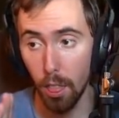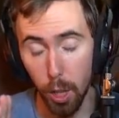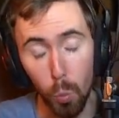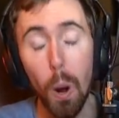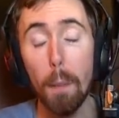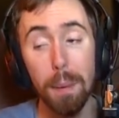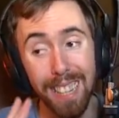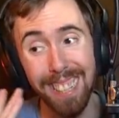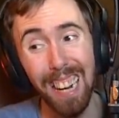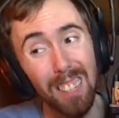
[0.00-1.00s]
The
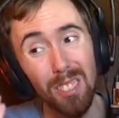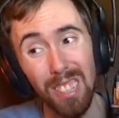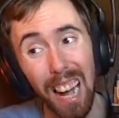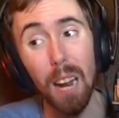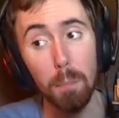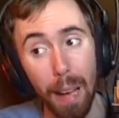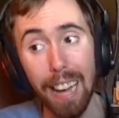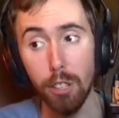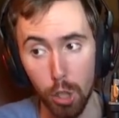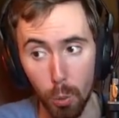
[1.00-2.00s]
weapon does not
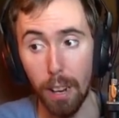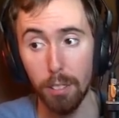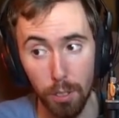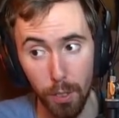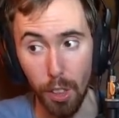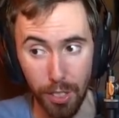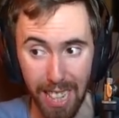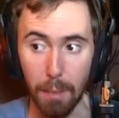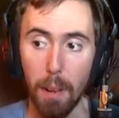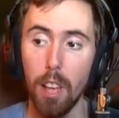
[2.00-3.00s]
match the rest of the
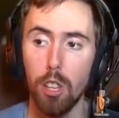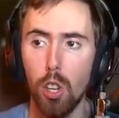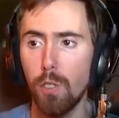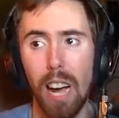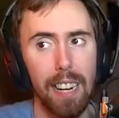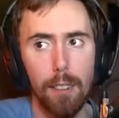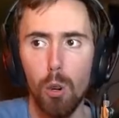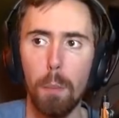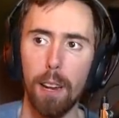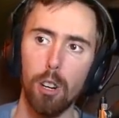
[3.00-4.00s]
theme. You've got to
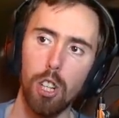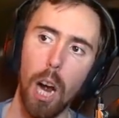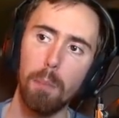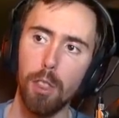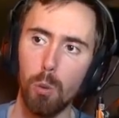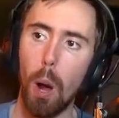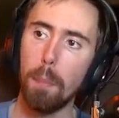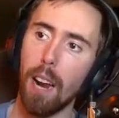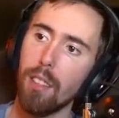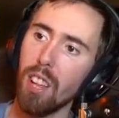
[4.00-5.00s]
do a better job with the
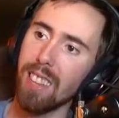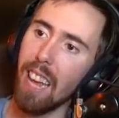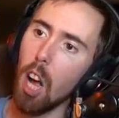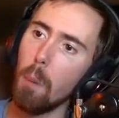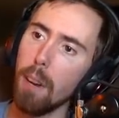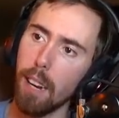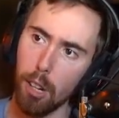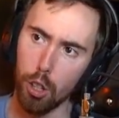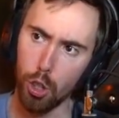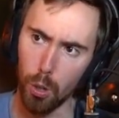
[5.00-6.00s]
weapon. I think the helmet
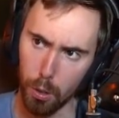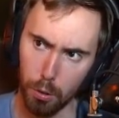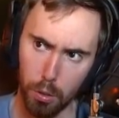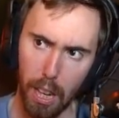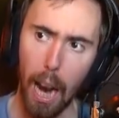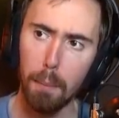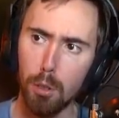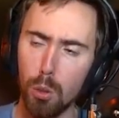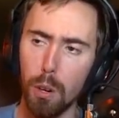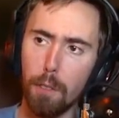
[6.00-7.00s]
and the shoulders look
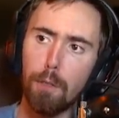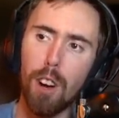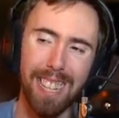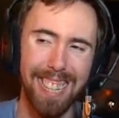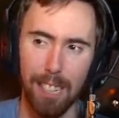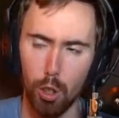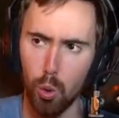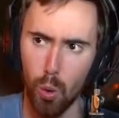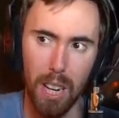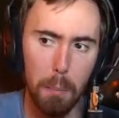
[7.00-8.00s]
absolutely fucking
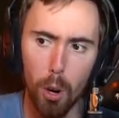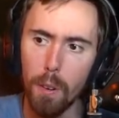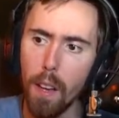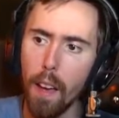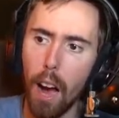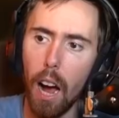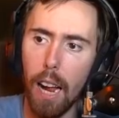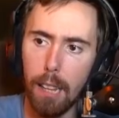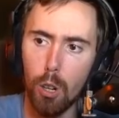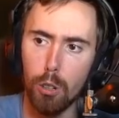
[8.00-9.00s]
incredible.
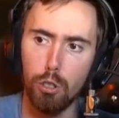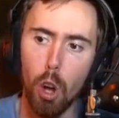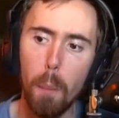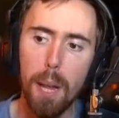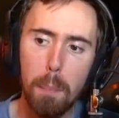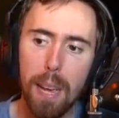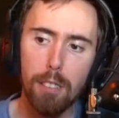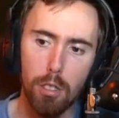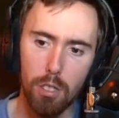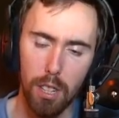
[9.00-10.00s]
There are so many
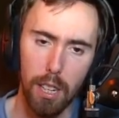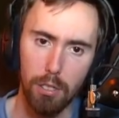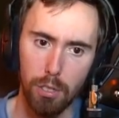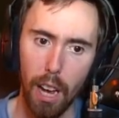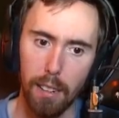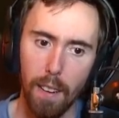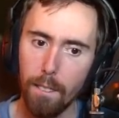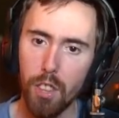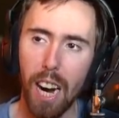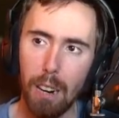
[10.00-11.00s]
pieces in this set
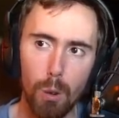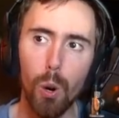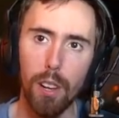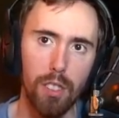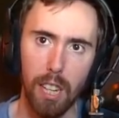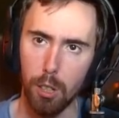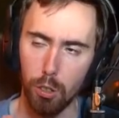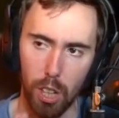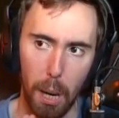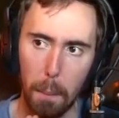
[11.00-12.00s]
that I really think
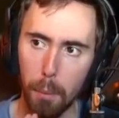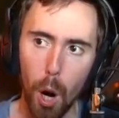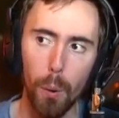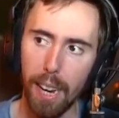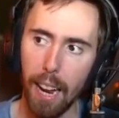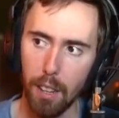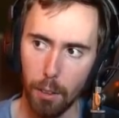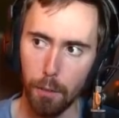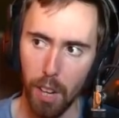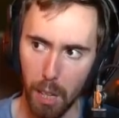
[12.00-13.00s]
just kind of blow it out of
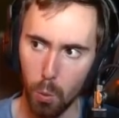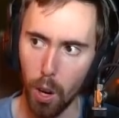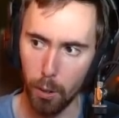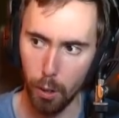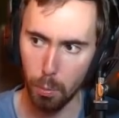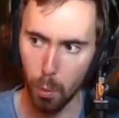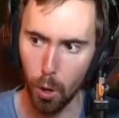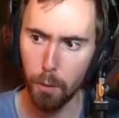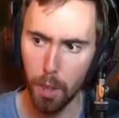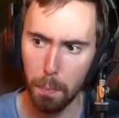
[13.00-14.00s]
the fucking water. It's
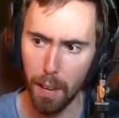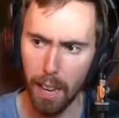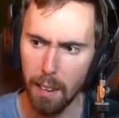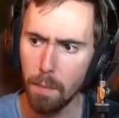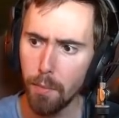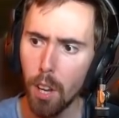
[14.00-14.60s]
more for the pet.